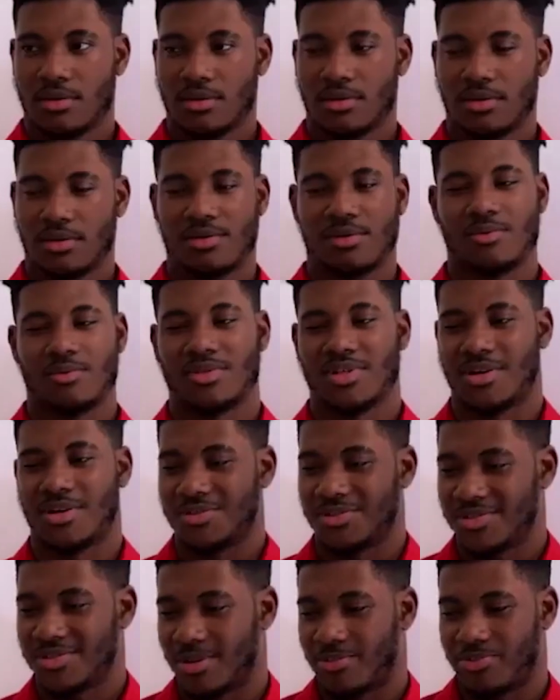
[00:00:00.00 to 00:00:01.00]
if he was talking to
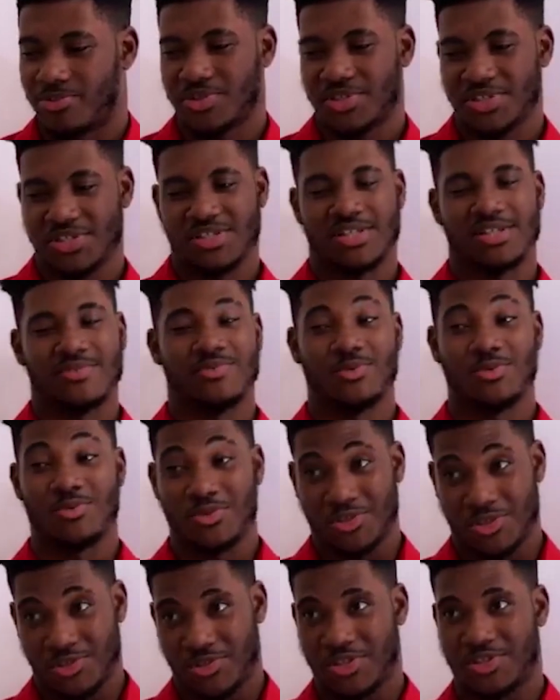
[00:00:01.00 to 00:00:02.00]
me, and he
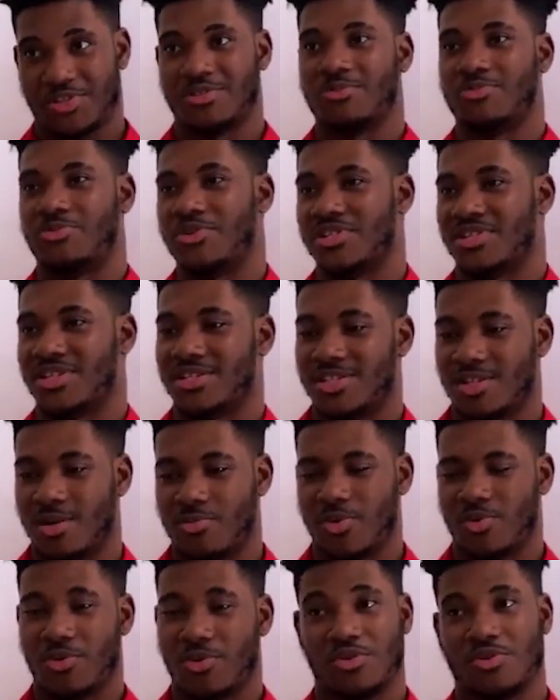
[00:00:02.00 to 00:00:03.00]
replied,
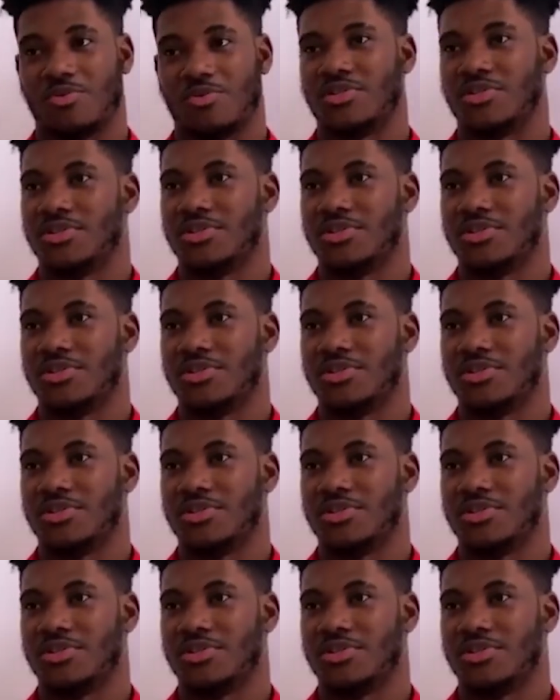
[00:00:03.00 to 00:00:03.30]
the last time I